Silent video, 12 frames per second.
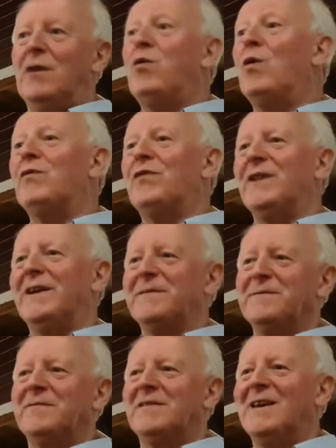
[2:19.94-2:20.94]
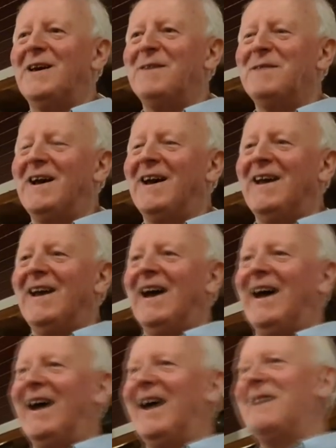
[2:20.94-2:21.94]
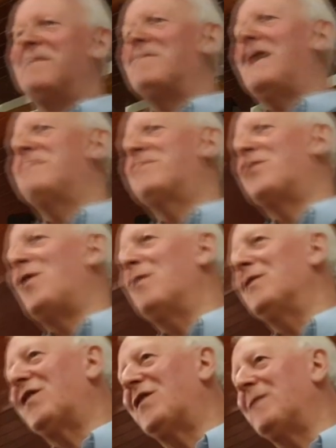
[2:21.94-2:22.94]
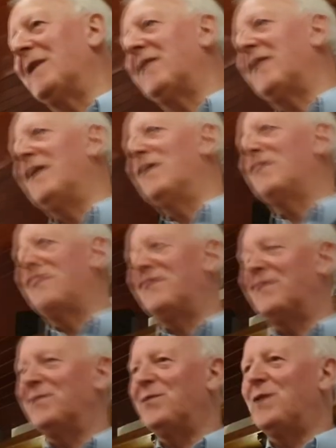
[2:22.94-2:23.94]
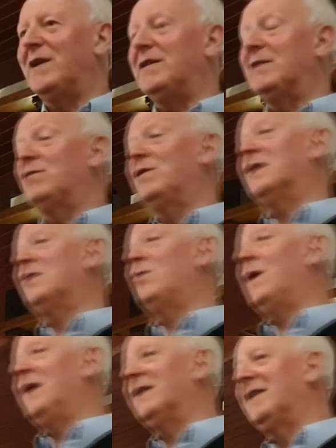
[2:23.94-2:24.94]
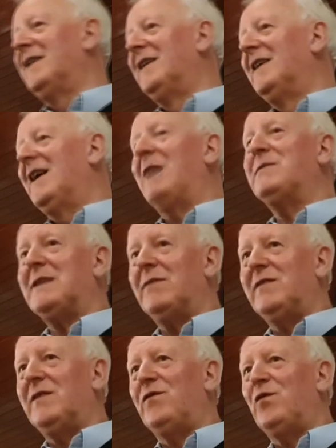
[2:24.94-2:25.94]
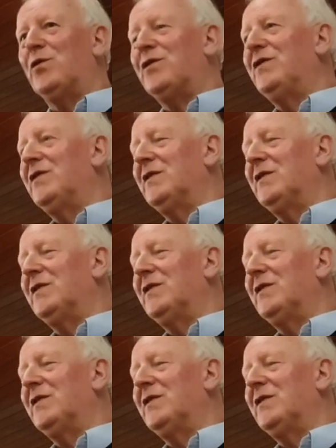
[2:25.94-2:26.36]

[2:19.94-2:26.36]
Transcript: Hopefully, I mean, my promise to myself when we acquired, I'm 74.